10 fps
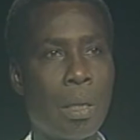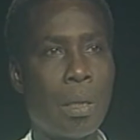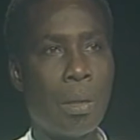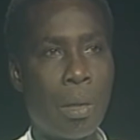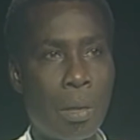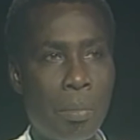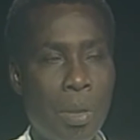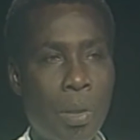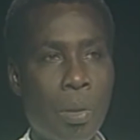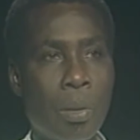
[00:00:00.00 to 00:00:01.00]
not
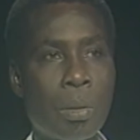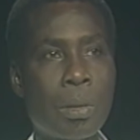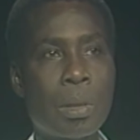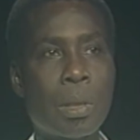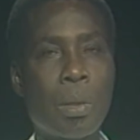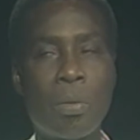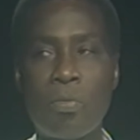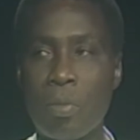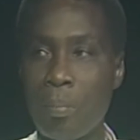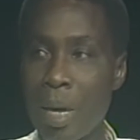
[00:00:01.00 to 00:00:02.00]
because of
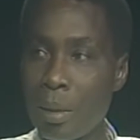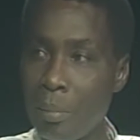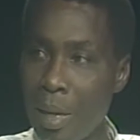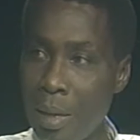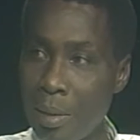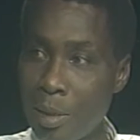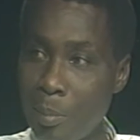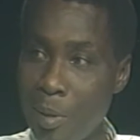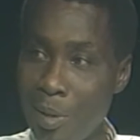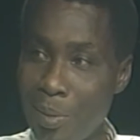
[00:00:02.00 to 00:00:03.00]
Batman's
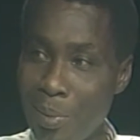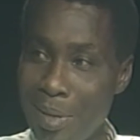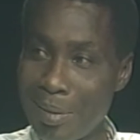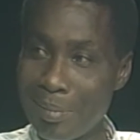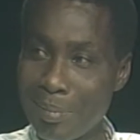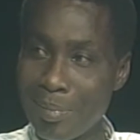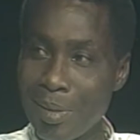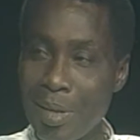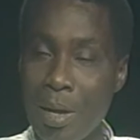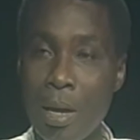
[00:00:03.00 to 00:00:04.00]
penguin,
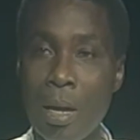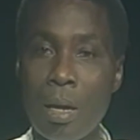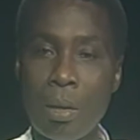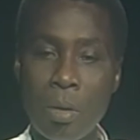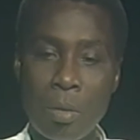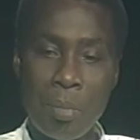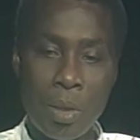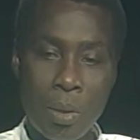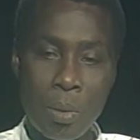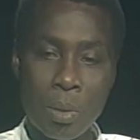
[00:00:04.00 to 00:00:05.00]
not
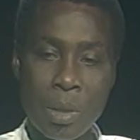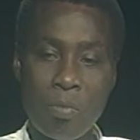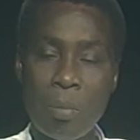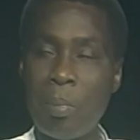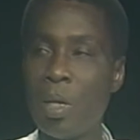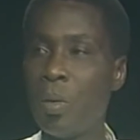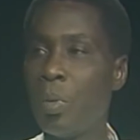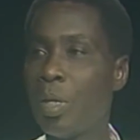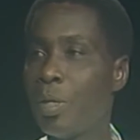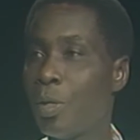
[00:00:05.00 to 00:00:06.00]
because of the
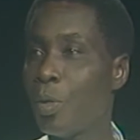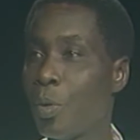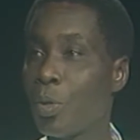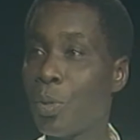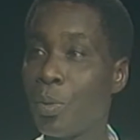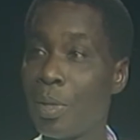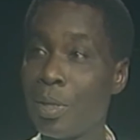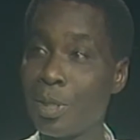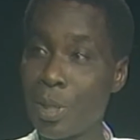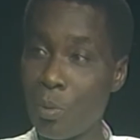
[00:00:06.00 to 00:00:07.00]
penguin in the North or
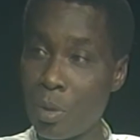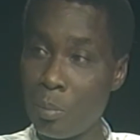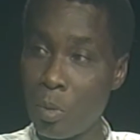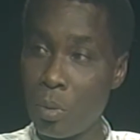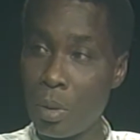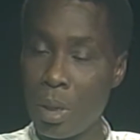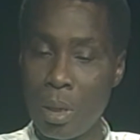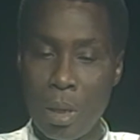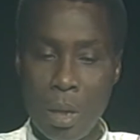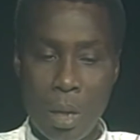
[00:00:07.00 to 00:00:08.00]
the South Pole,
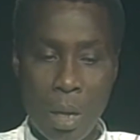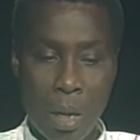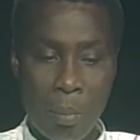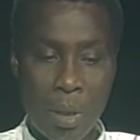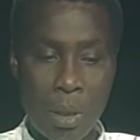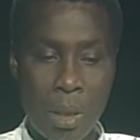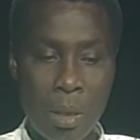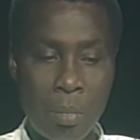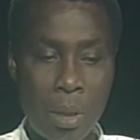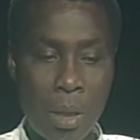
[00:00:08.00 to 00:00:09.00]
but the
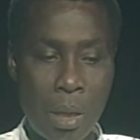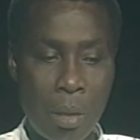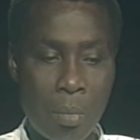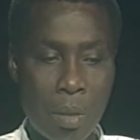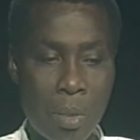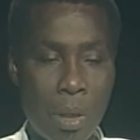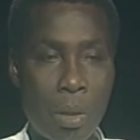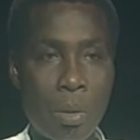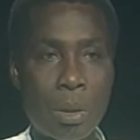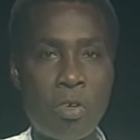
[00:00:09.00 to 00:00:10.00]
name came
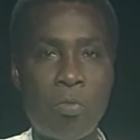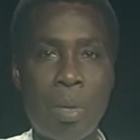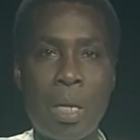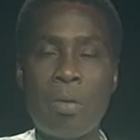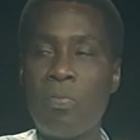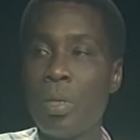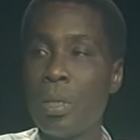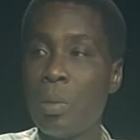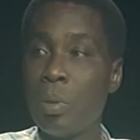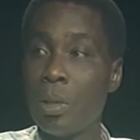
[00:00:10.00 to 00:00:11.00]
because of my
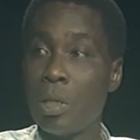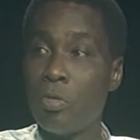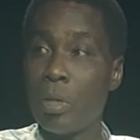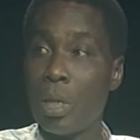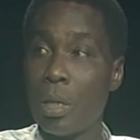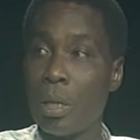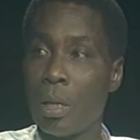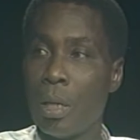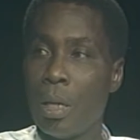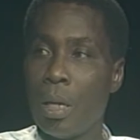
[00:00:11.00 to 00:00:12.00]
affinity with literature.
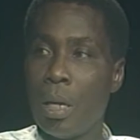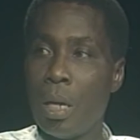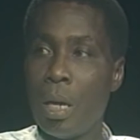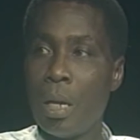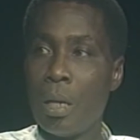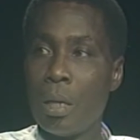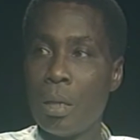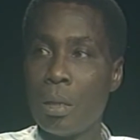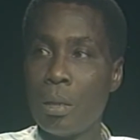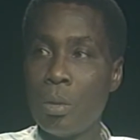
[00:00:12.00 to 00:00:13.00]

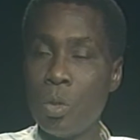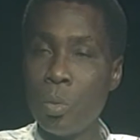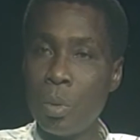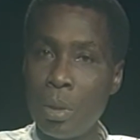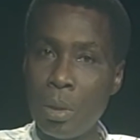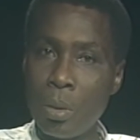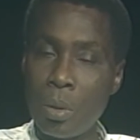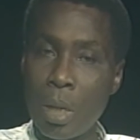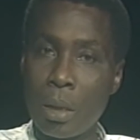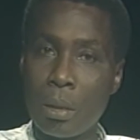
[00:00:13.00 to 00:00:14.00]
And you would
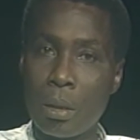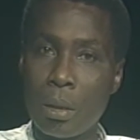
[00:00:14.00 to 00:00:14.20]
know that